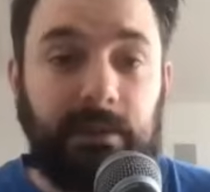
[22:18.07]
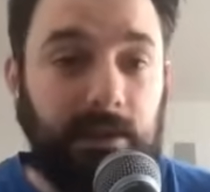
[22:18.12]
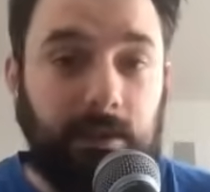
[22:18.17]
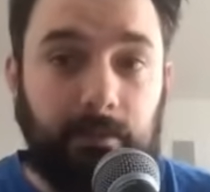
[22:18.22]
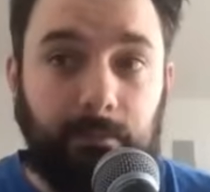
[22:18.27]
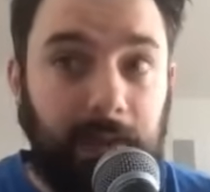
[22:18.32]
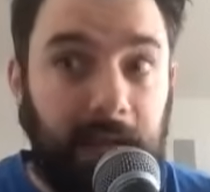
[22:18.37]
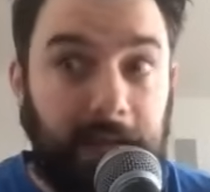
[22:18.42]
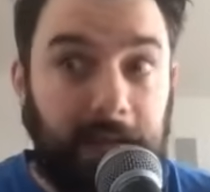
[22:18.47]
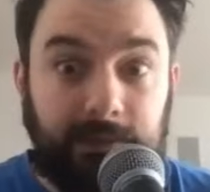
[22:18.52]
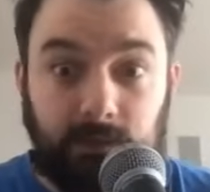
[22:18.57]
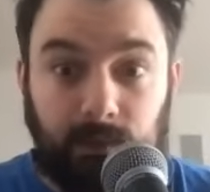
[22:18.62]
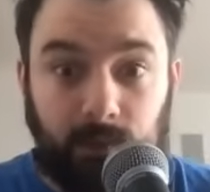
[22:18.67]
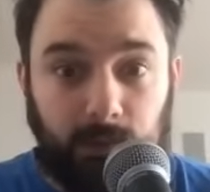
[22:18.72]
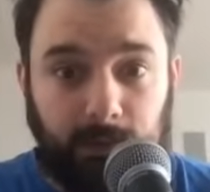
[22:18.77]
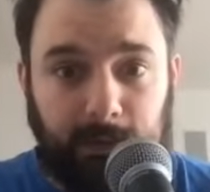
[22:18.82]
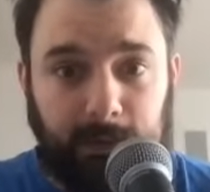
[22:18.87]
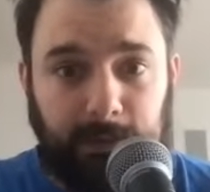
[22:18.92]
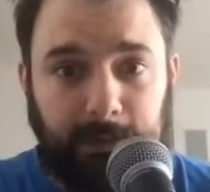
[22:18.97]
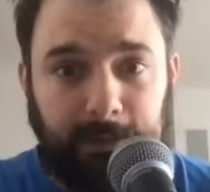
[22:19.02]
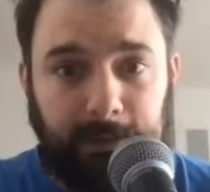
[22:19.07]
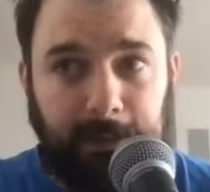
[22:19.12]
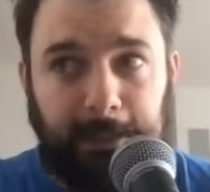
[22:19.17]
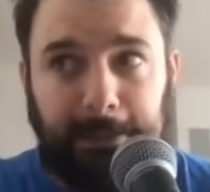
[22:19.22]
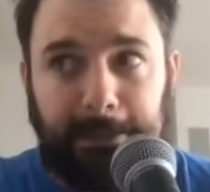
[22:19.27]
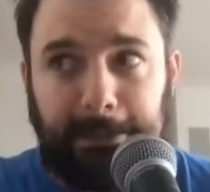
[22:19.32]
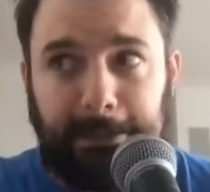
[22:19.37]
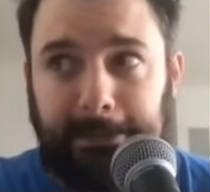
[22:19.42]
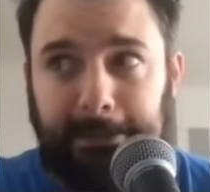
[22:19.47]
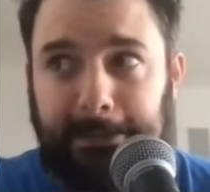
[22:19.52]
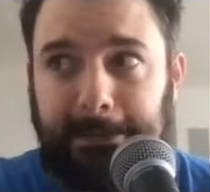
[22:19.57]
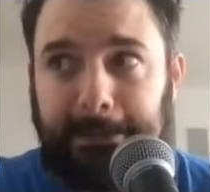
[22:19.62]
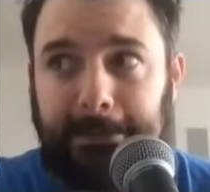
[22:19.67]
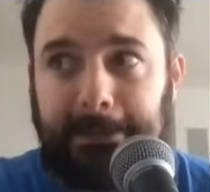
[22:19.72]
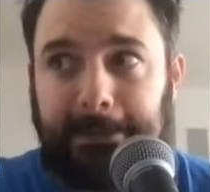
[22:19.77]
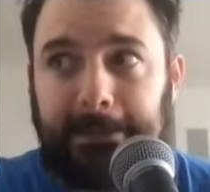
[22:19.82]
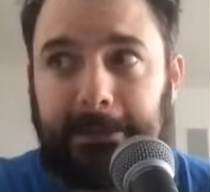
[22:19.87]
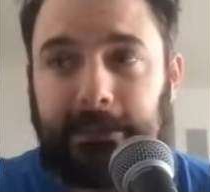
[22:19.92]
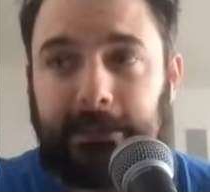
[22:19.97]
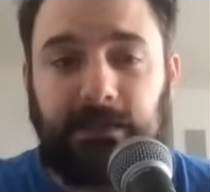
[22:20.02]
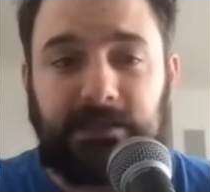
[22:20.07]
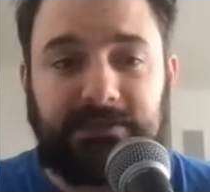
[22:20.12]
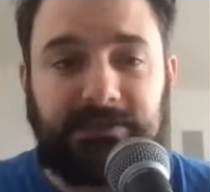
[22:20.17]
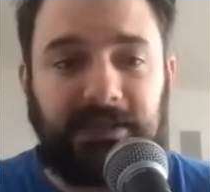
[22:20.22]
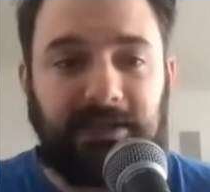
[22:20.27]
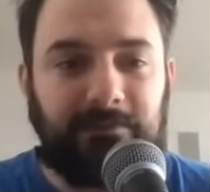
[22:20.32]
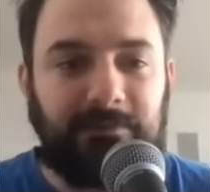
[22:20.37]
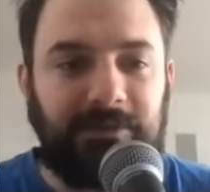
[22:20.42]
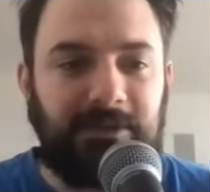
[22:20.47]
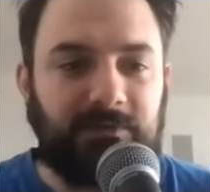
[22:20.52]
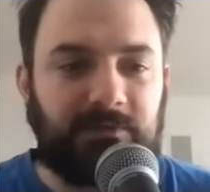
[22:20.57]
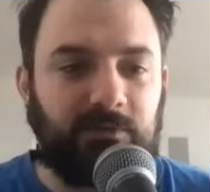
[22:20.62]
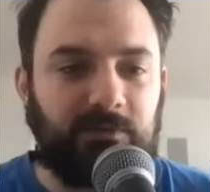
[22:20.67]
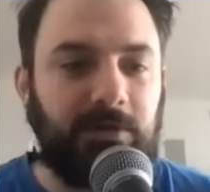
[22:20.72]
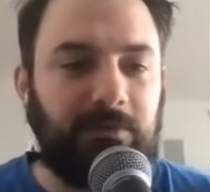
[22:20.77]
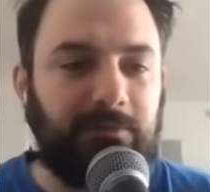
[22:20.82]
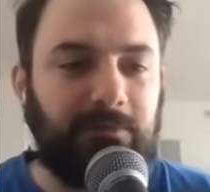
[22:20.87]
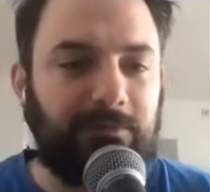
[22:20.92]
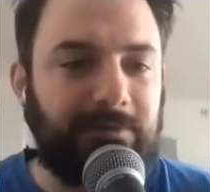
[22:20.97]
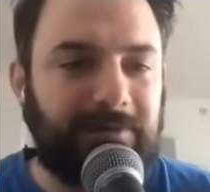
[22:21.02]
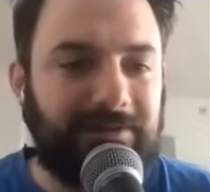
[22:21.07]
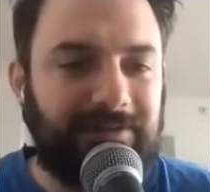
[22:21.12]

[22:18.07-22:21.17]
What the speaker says: had a bad look that last game. That was rough.